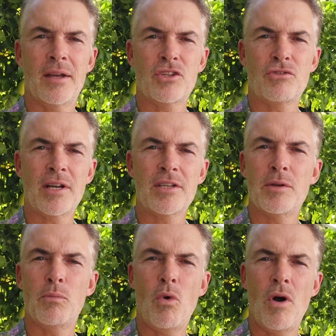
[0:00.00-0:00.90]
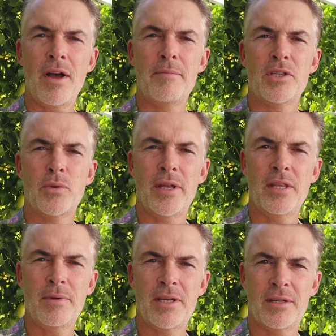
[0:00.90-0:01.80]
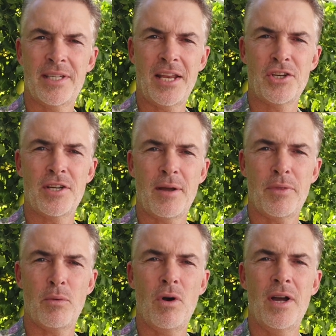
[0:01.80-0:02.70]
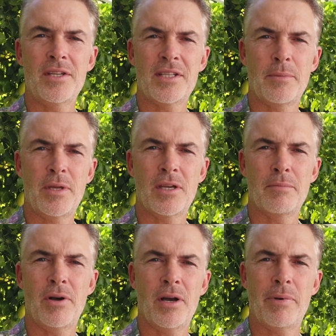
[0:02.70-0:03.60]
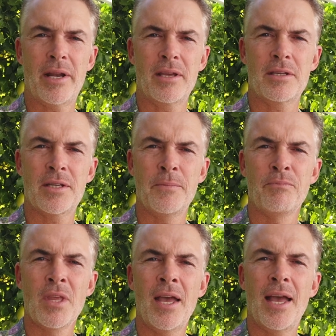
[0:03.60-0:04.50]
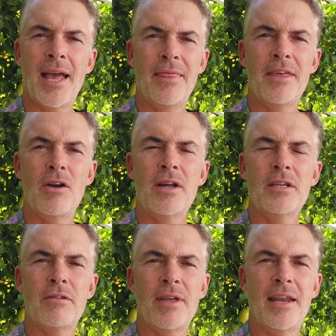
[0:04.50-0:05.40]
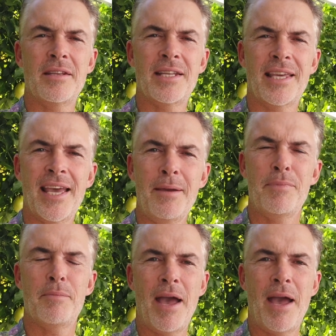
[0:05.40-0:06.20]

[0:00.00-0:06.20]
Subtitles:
strung some wire between them and tensioned up the wire, just something you can buy at Bunnings. And the idea of that is to keep the